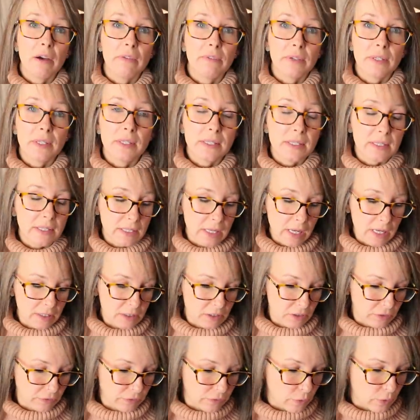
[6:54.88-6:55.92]
oven
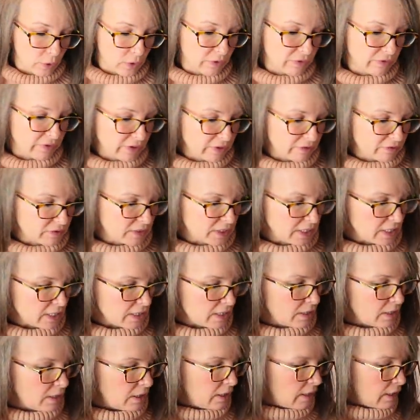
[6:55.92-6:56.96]
set to
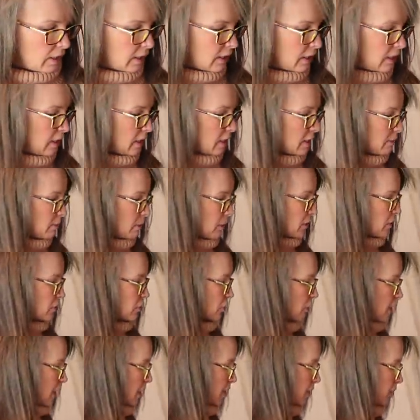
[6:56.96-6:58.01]
450. I need to
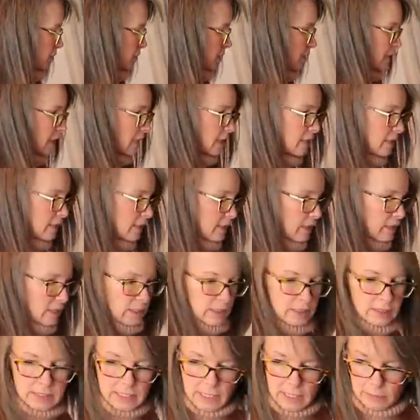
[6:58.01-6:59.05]
measure out 6
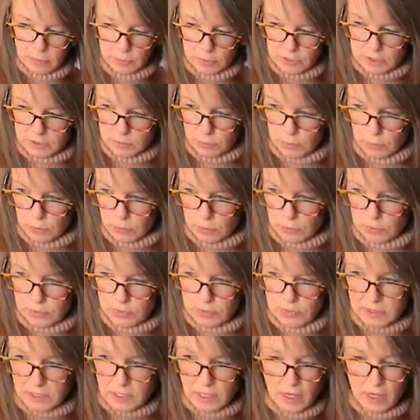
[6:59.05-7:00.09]
tablespoons